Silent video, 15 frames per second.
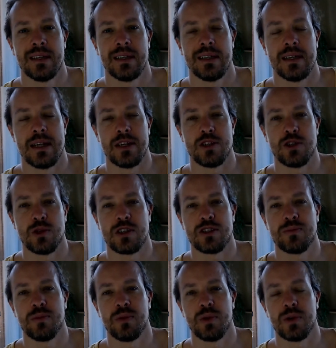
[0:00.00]
and as you
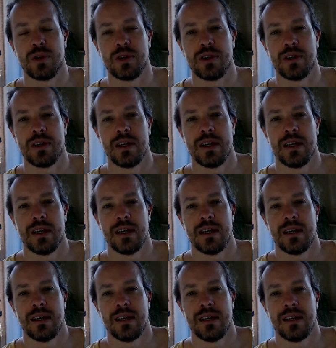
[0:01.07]
explore
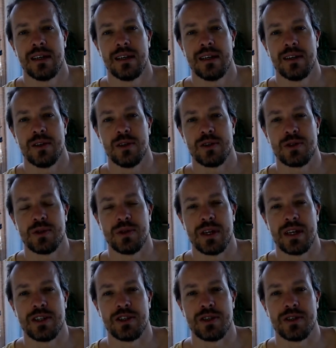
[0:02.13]
your true
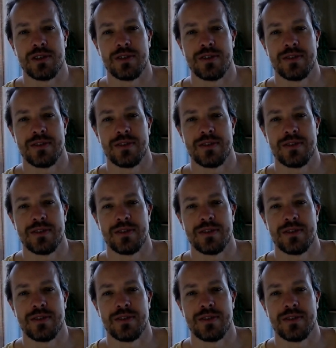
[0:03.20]
nature,